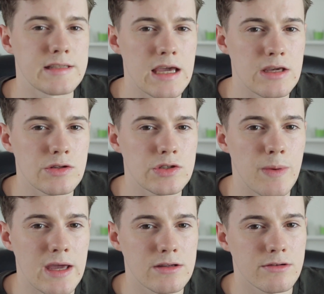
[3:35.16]
dare you to
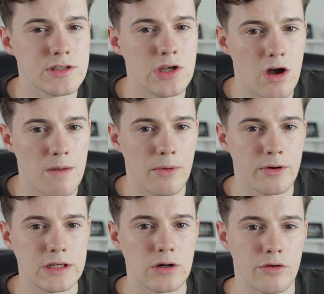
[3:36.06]
paint your entire
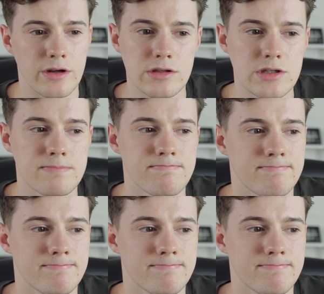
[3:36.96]
body orange.